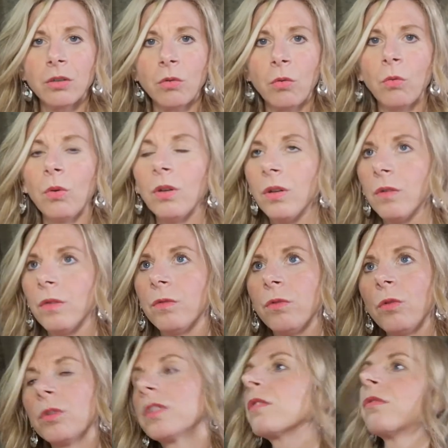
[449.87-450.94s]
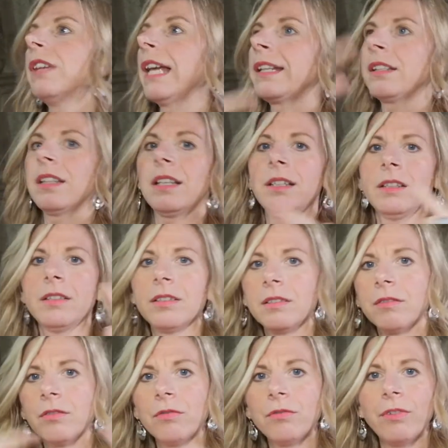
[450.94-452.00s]
it all falls flat
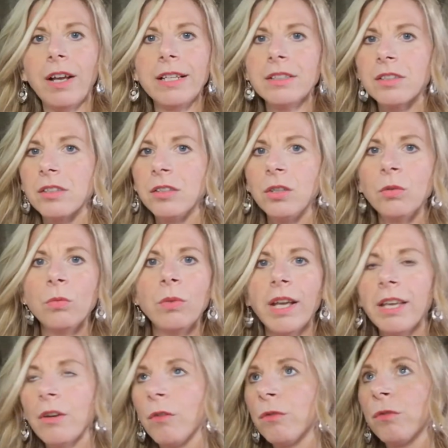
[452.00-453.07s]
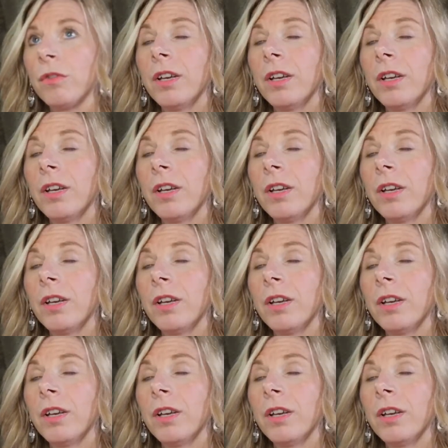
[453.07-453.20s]
and finds a new way of